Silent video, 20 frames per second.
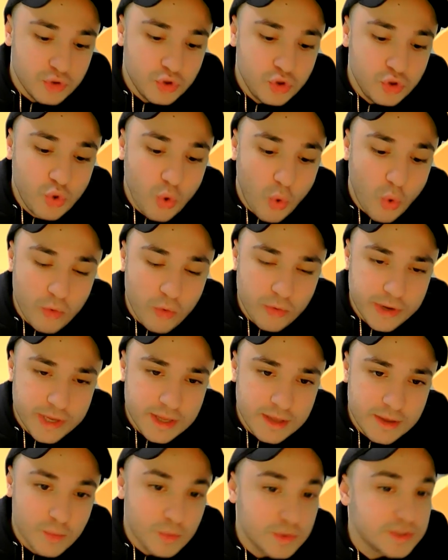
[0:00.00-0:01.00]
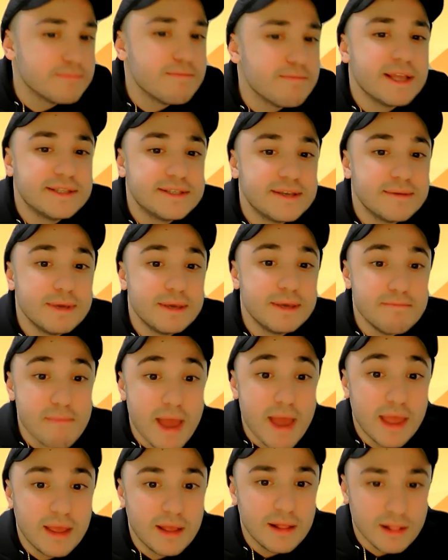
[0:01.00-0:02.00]
Dory was meant to be
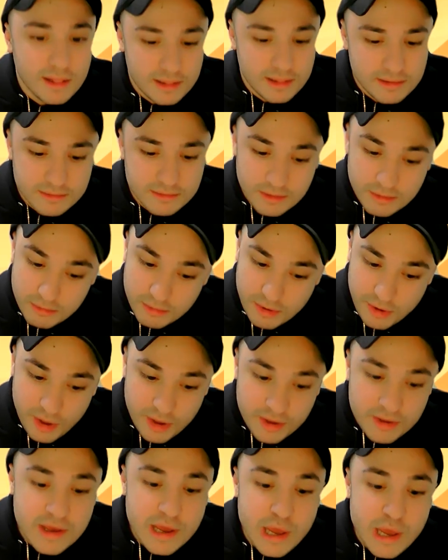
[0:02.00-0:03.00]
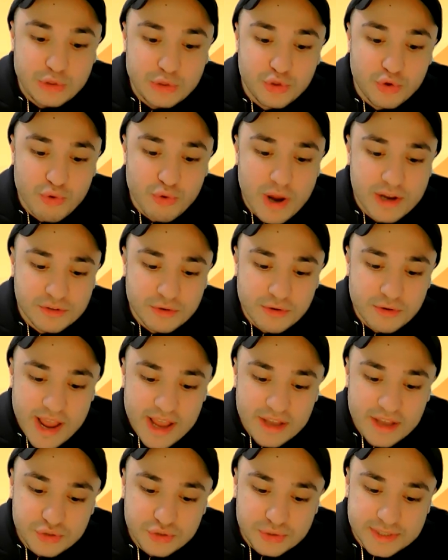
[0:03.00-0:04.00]
male. Okay. Director
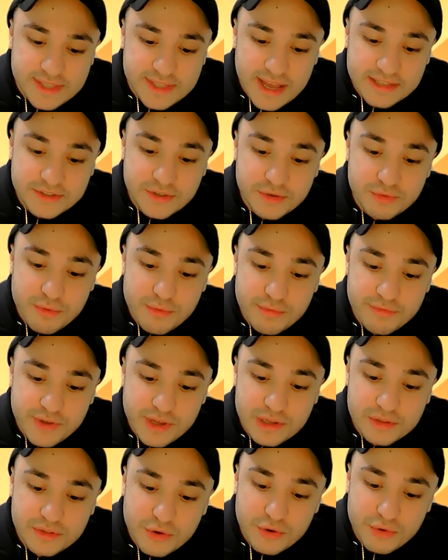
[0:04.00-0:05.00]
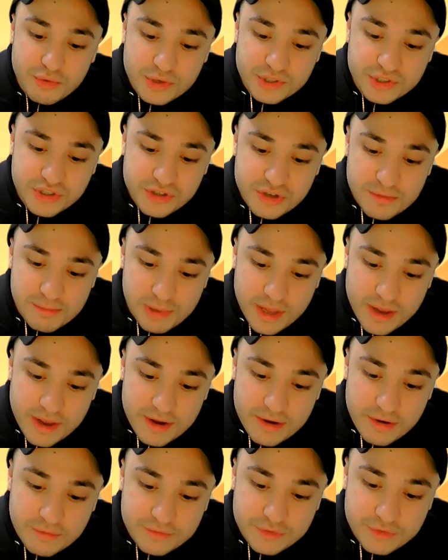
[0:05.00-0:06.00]
Andrew Stanton revealed the original plan
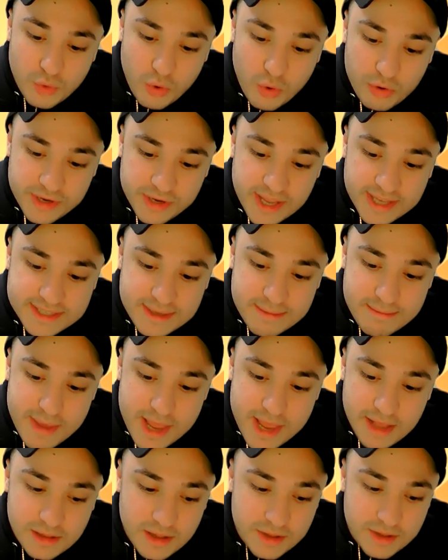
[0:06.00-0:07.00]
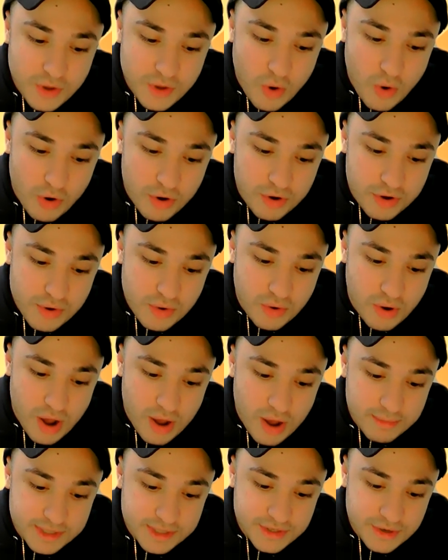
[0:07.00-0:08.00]
of Dory as a male on the audio
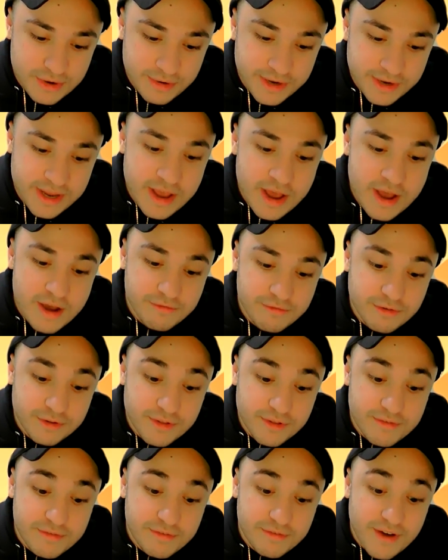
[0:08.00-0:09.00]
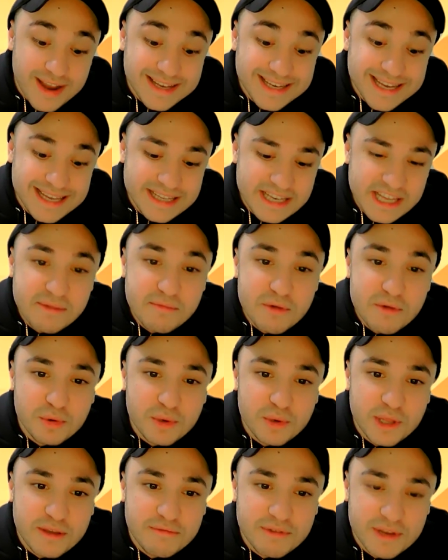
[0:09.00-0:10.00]
commentary for the Finding Nemo
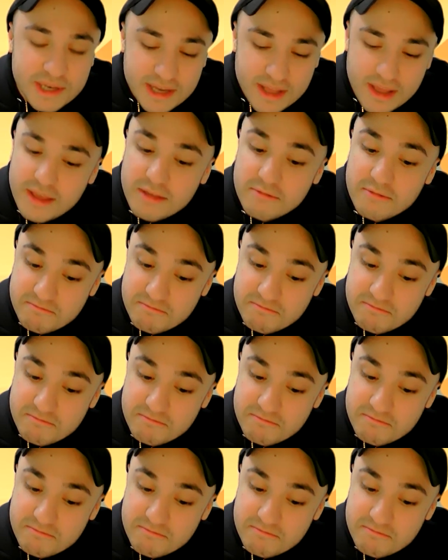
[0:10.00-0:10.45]
DVD.